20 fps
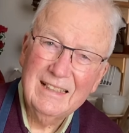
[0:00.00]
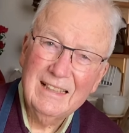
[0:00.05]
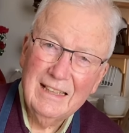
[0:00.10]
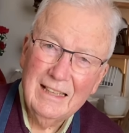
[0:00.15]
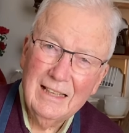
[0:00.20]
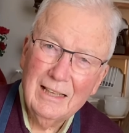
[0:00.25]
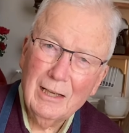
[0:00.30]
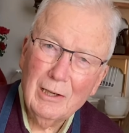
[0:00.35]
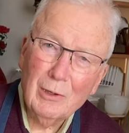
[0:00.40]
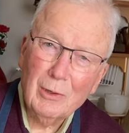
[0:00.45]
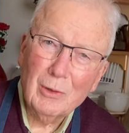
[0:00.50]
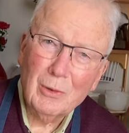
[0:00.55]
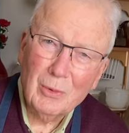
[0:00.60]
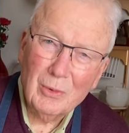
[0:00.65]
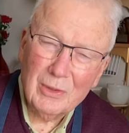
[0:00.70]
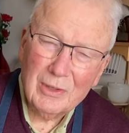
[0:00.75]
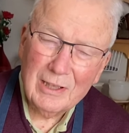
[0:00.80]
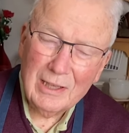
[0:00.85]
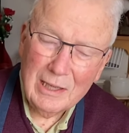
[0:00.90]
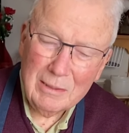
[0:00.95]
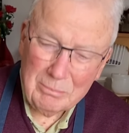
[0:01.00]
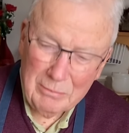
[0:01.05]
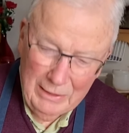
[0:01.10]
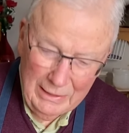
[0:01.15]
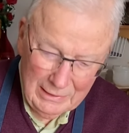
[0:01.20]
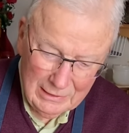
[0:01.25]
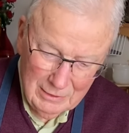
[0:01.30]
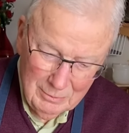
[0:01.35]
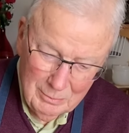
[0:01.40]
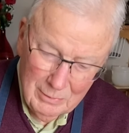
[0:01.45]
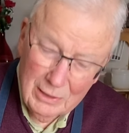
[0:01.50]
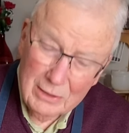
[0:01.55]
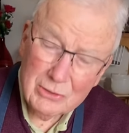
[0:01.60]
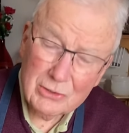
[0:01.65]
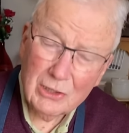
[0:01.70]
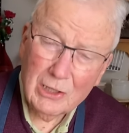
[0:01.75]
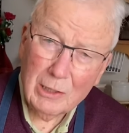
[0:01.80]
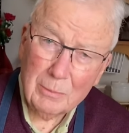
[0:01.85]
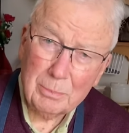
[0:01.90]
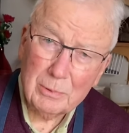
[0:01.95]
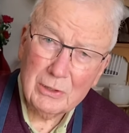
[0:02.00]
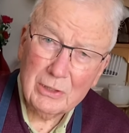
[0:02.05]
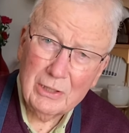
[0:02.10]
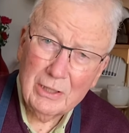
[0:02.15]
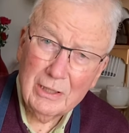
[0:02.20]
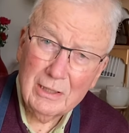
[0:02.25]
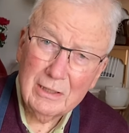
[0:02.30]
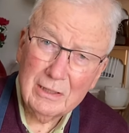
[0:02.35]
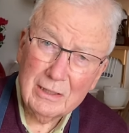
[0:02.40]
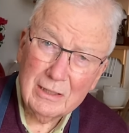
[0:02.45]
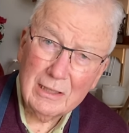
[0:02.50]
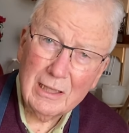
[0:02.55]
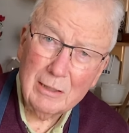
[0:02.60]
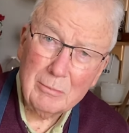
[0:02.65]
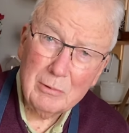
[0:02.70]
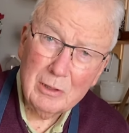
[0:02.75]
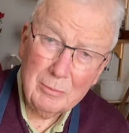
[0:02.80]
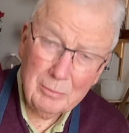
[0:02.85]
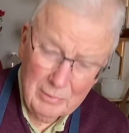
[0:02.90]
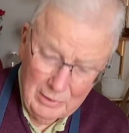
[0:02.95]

Hello, I'm back in my shop again, and I'm in